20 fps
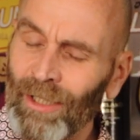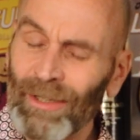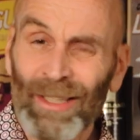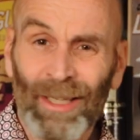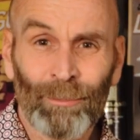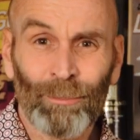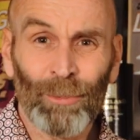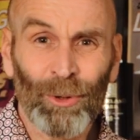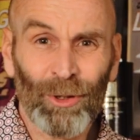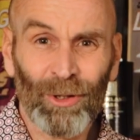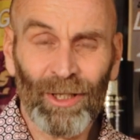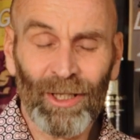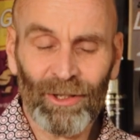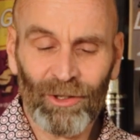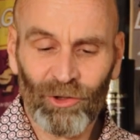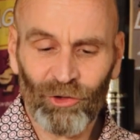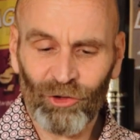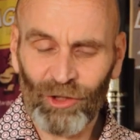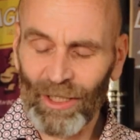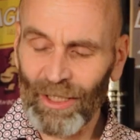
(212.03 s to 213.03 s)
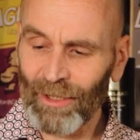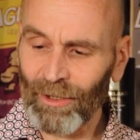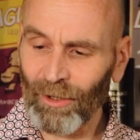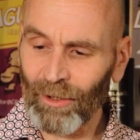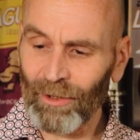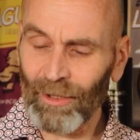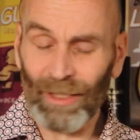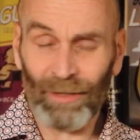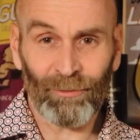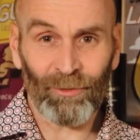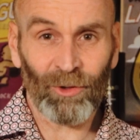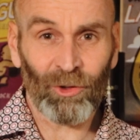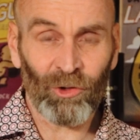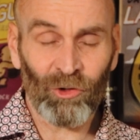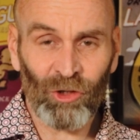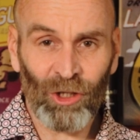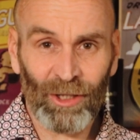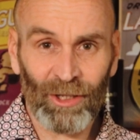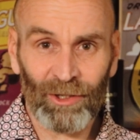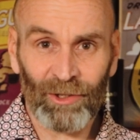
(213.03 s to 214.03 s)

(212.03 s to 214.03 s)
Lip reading: then put it in the shaker and chill